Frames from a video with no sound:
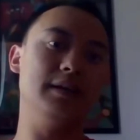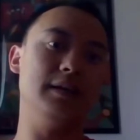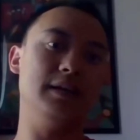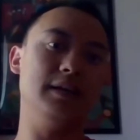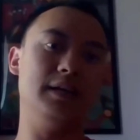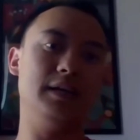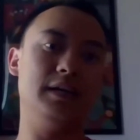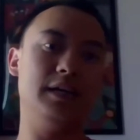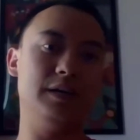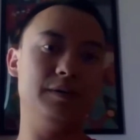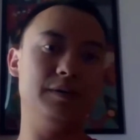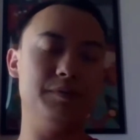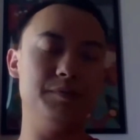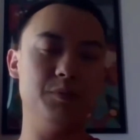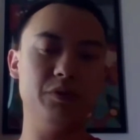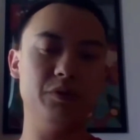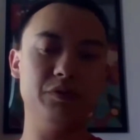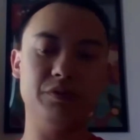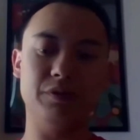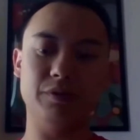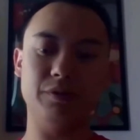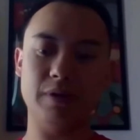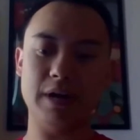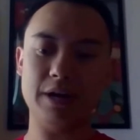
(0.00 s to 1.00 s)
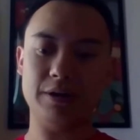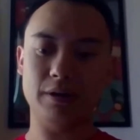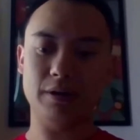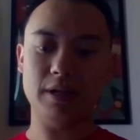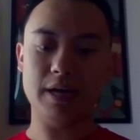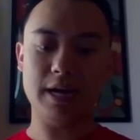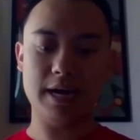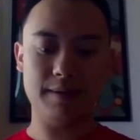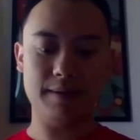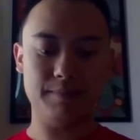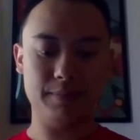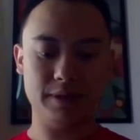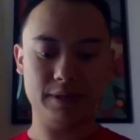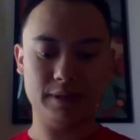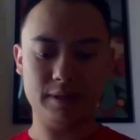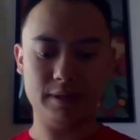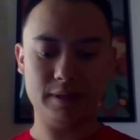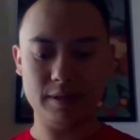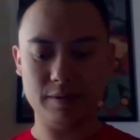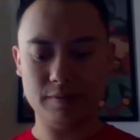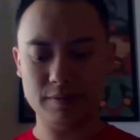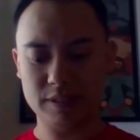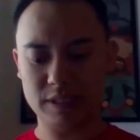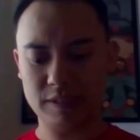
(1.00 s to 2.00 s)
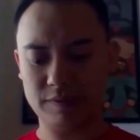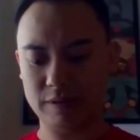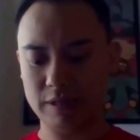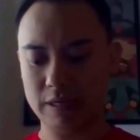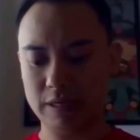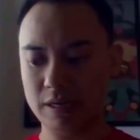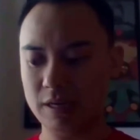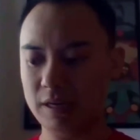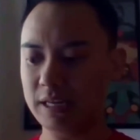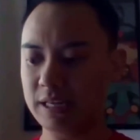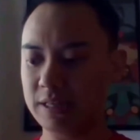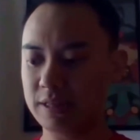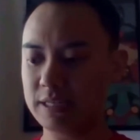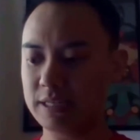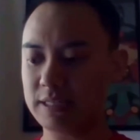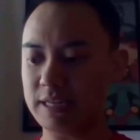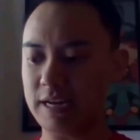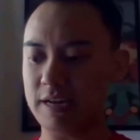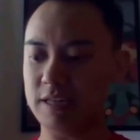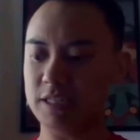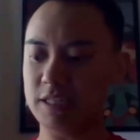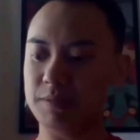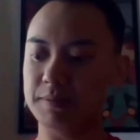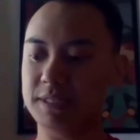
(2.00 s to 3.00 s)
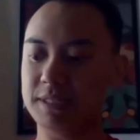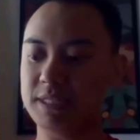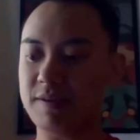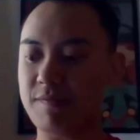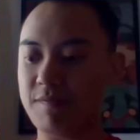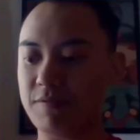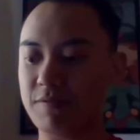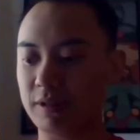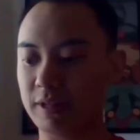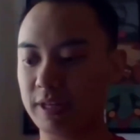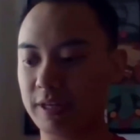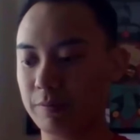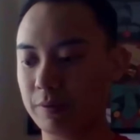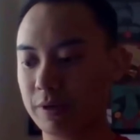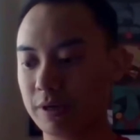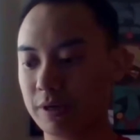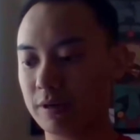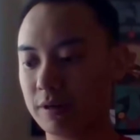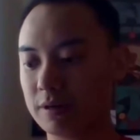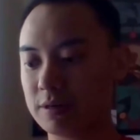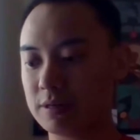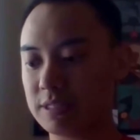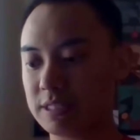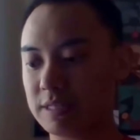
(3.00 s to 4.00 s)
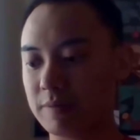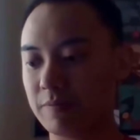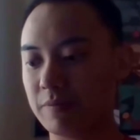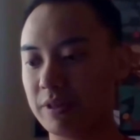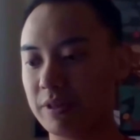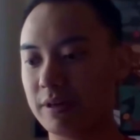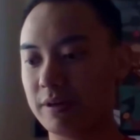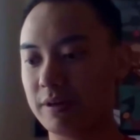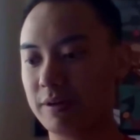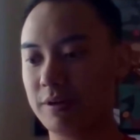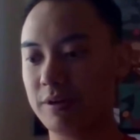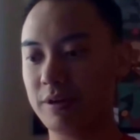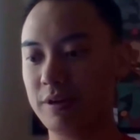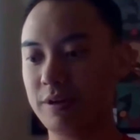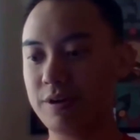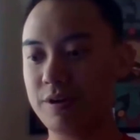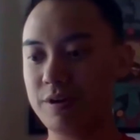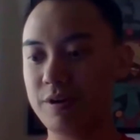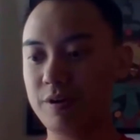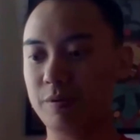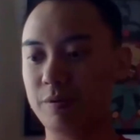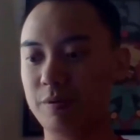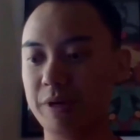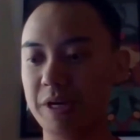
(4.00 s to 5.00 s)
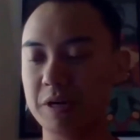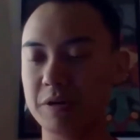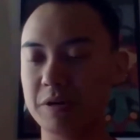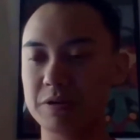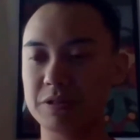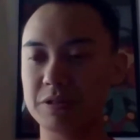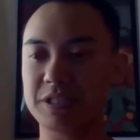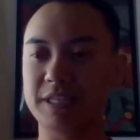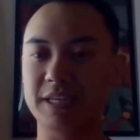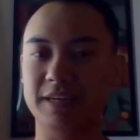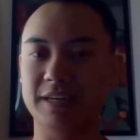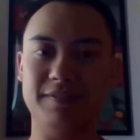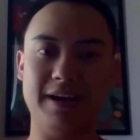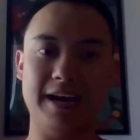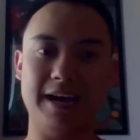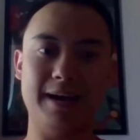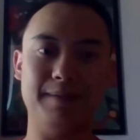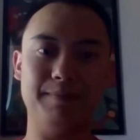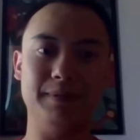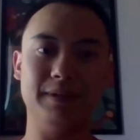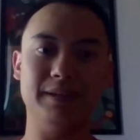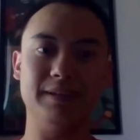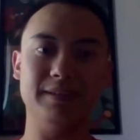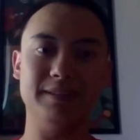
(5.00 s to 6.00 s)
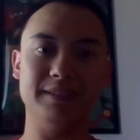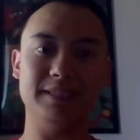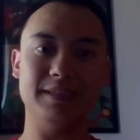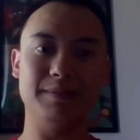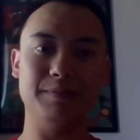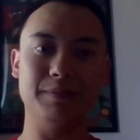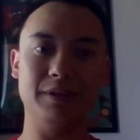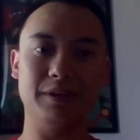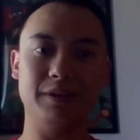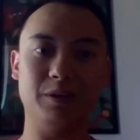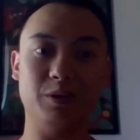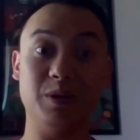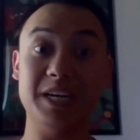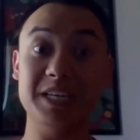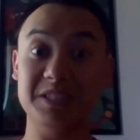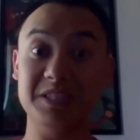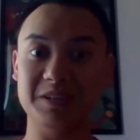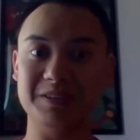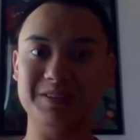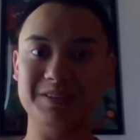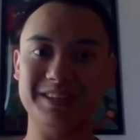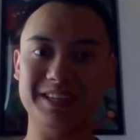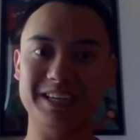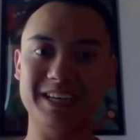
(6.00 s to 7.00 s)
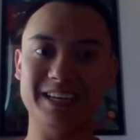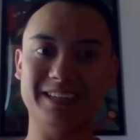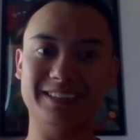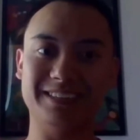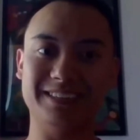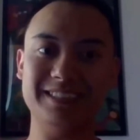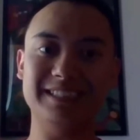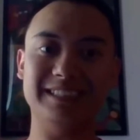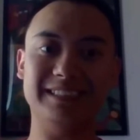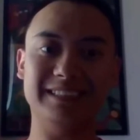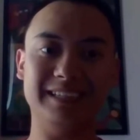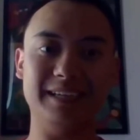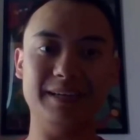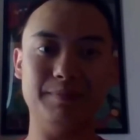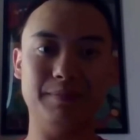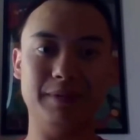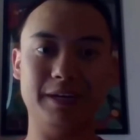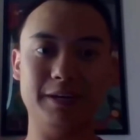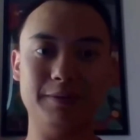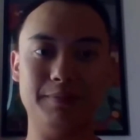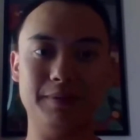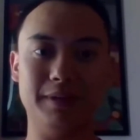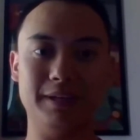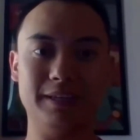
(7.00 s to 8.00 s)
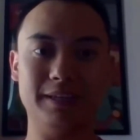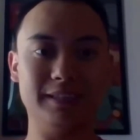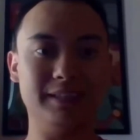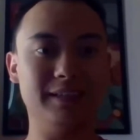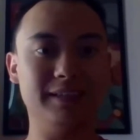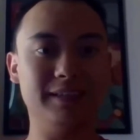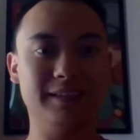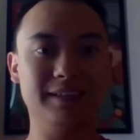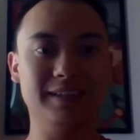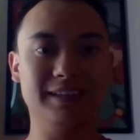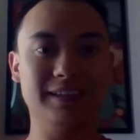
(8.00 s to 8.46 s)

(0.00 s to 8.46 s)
We moved around a lot, but it was in this house specifically where some of the weirder stuff happened and some of the crazier things, in my opinion.